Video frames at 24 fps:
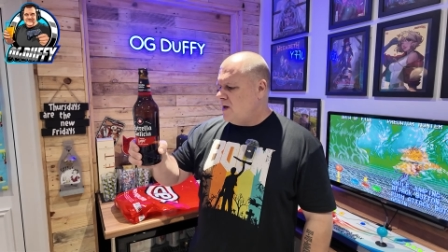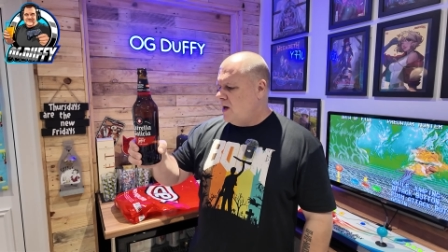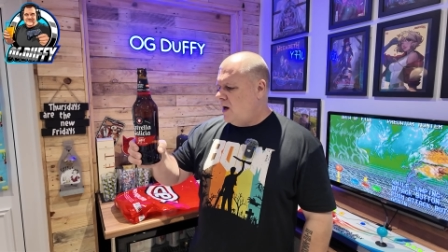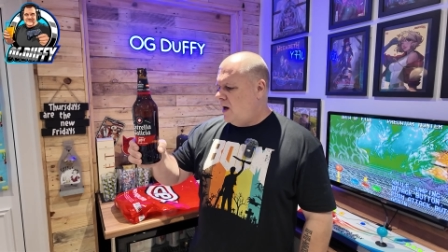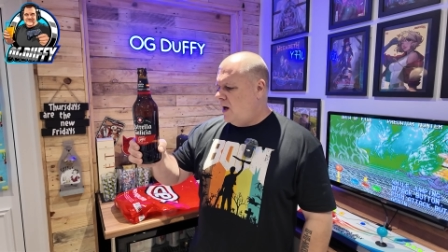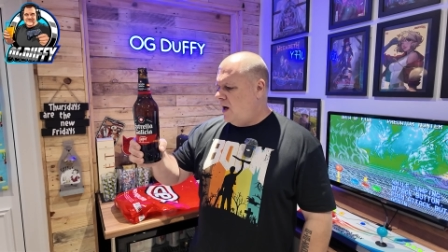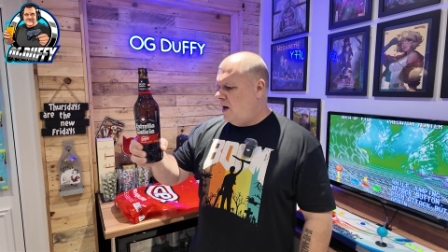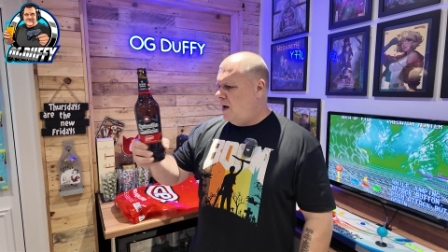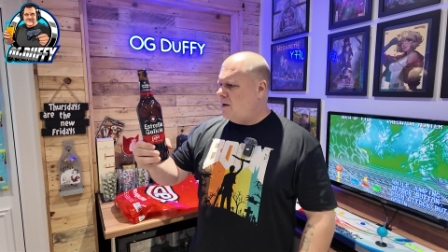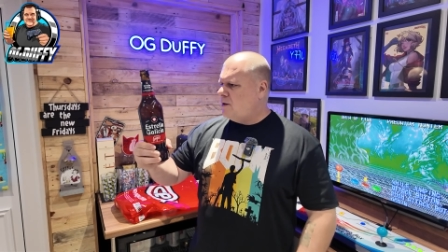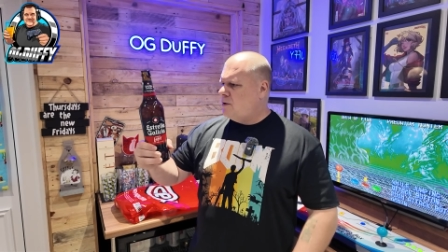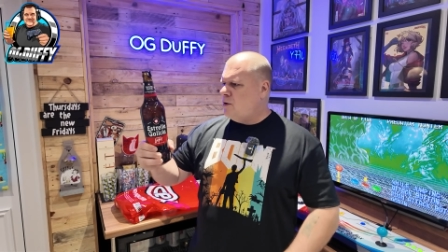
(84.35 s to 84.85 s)

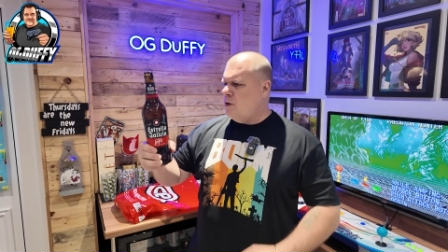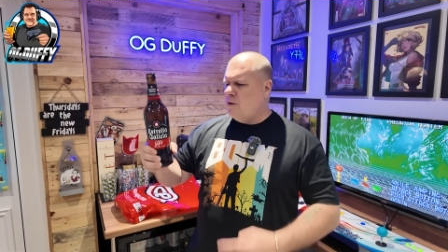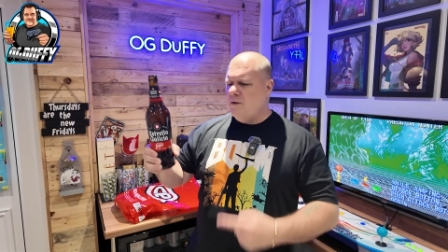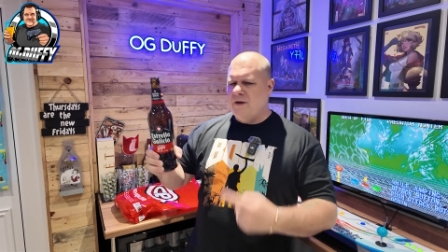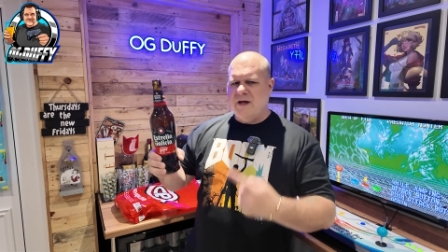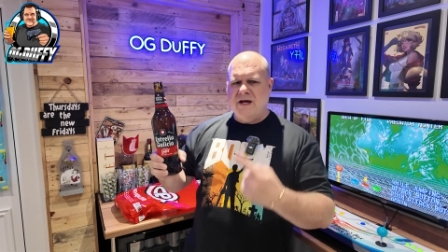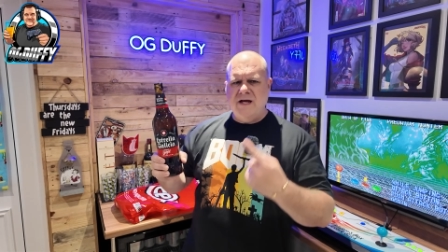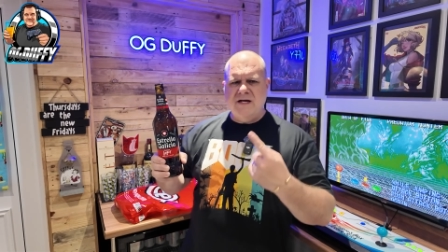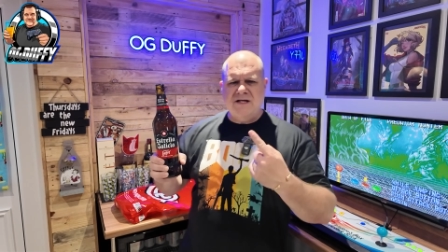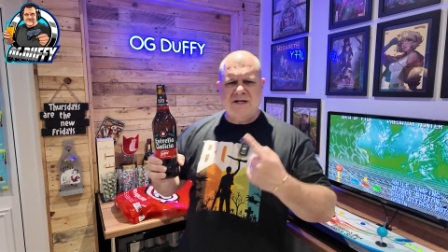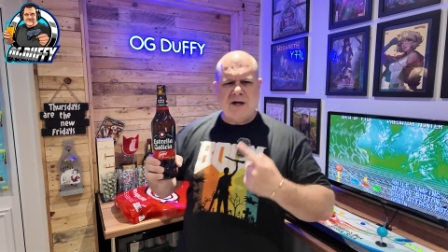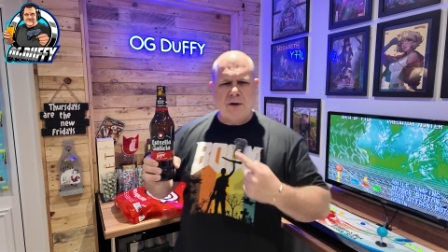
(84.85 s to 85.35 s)
Got
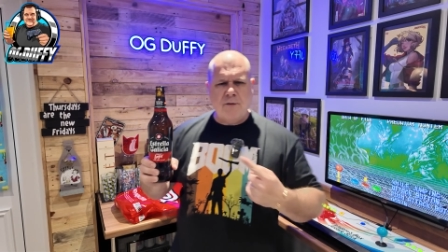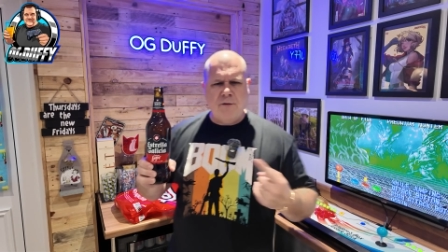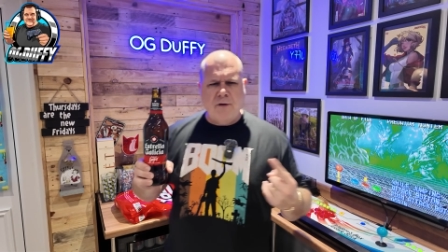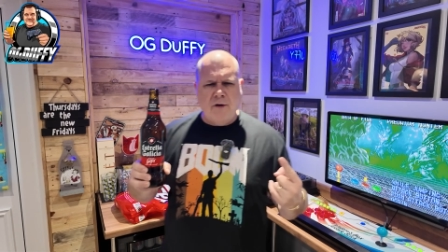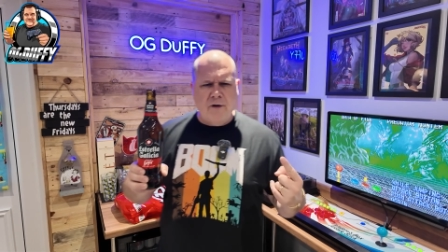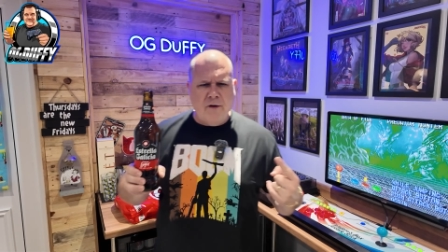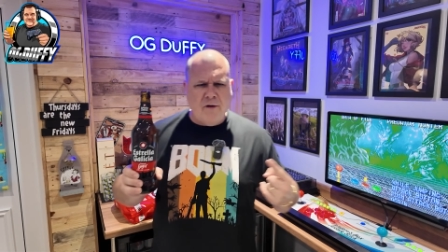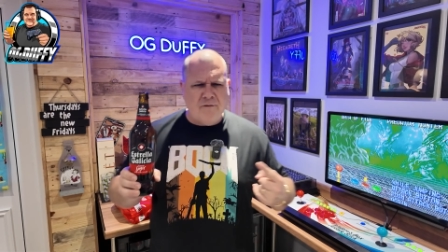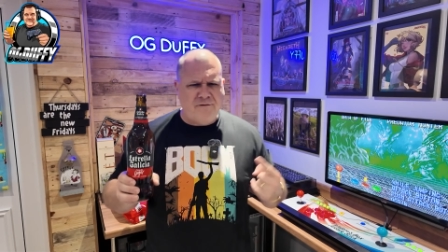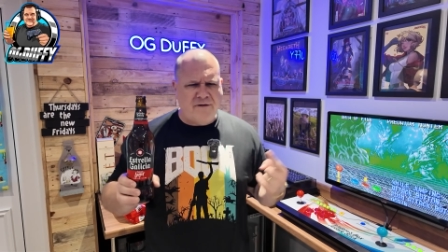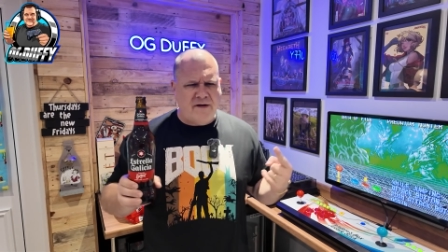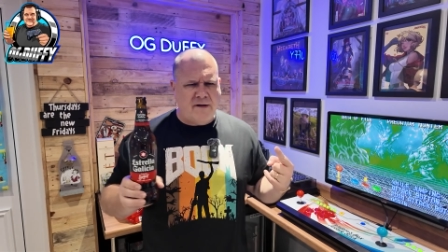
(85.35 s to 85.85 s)
these, they were
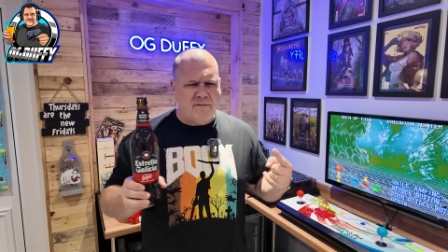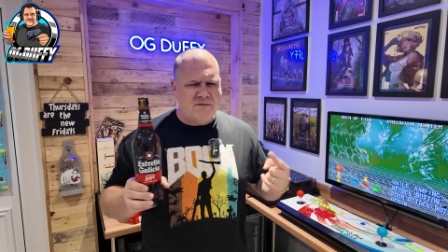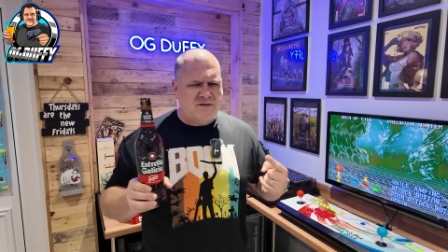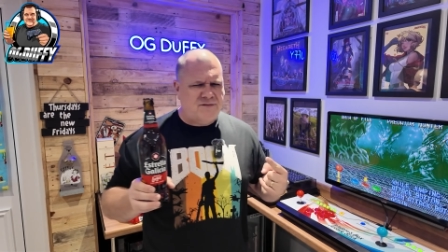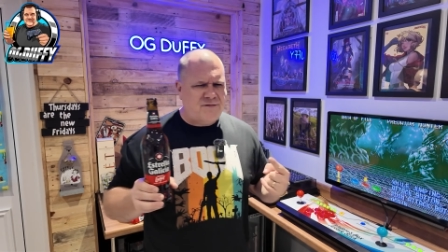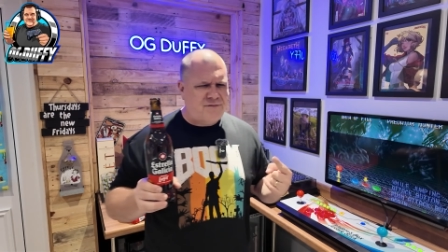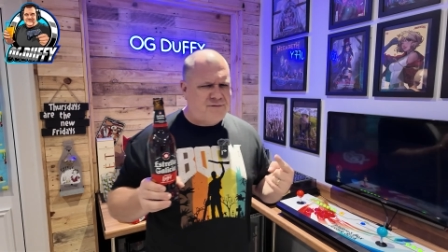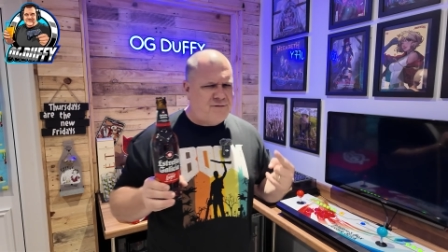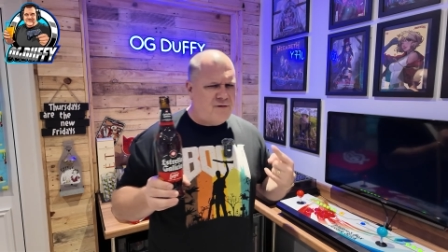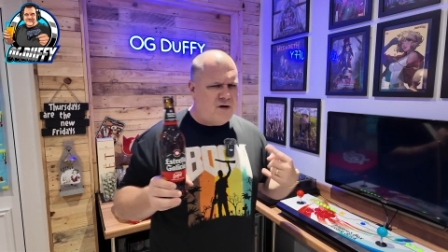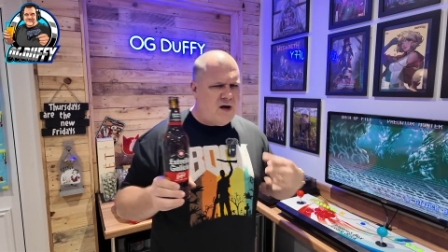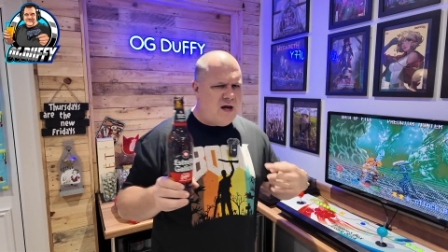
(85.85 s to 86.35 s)
on offer. There was
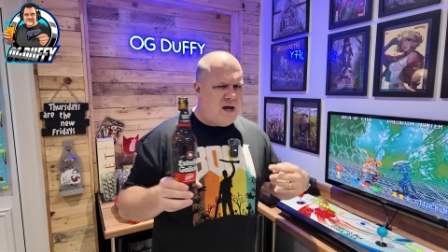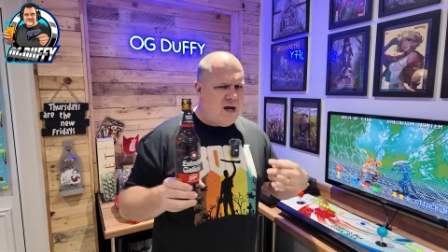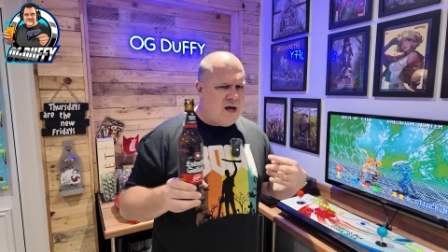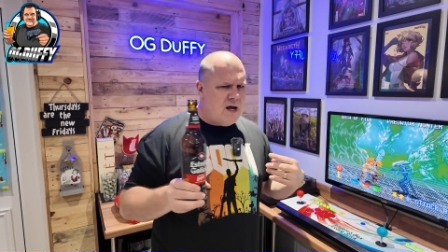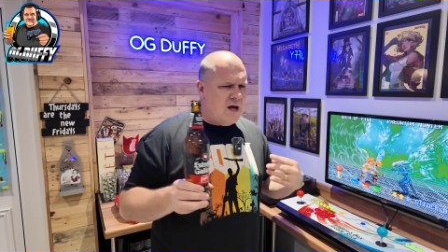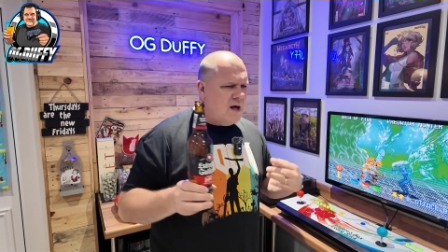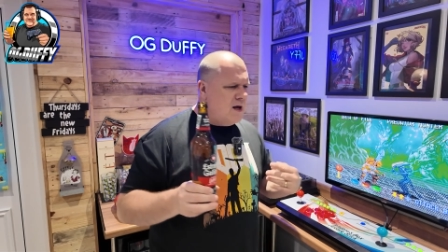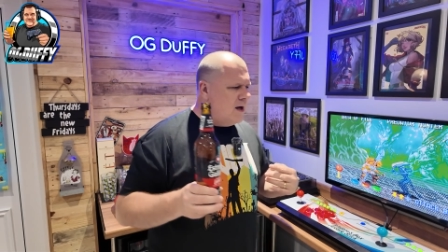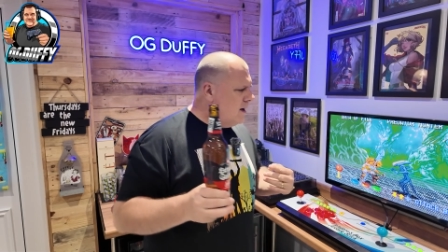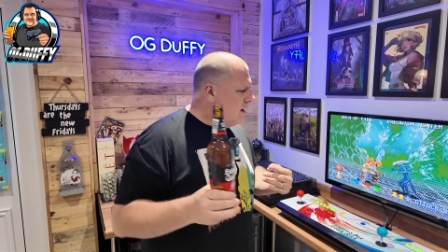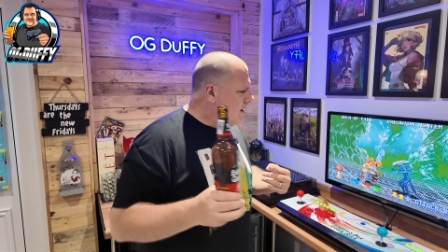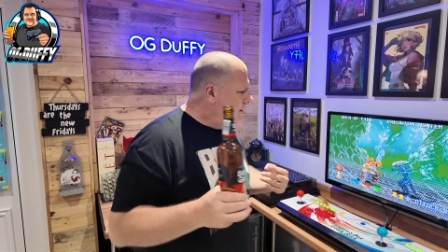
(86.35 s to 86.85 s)
3
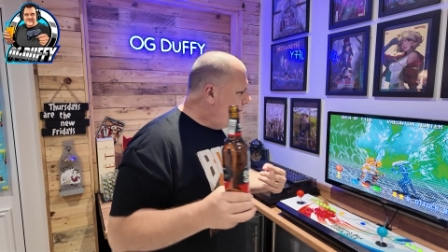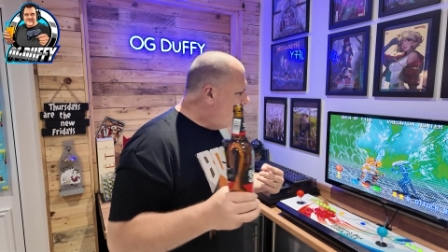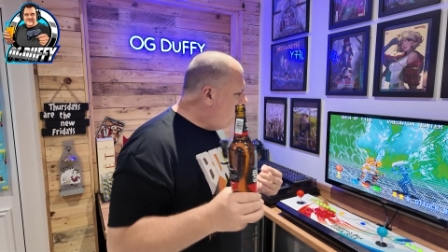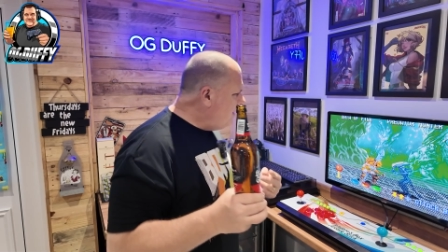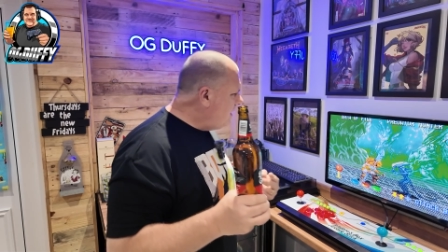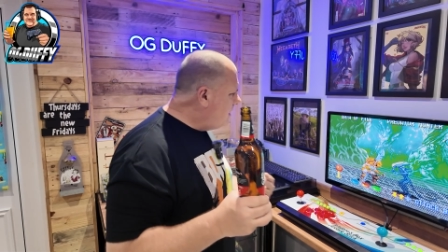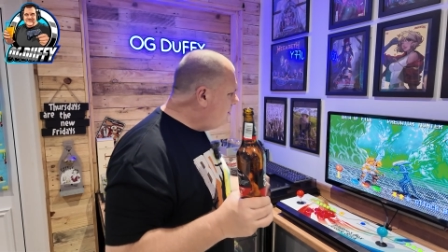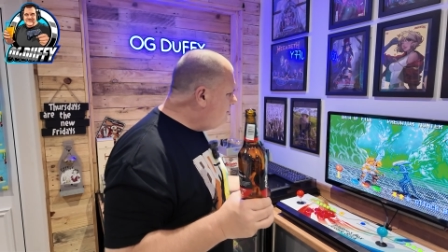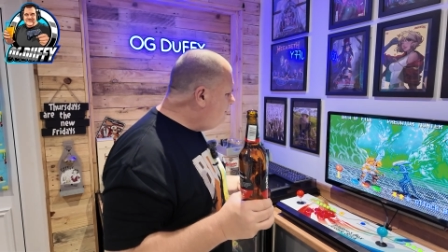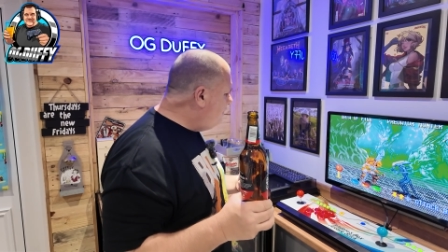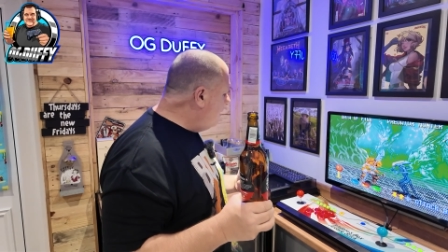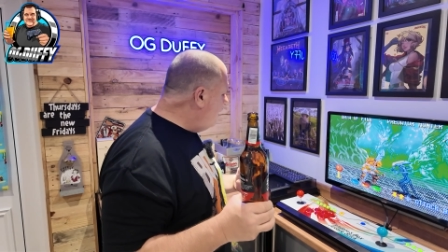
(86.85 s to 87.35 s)
big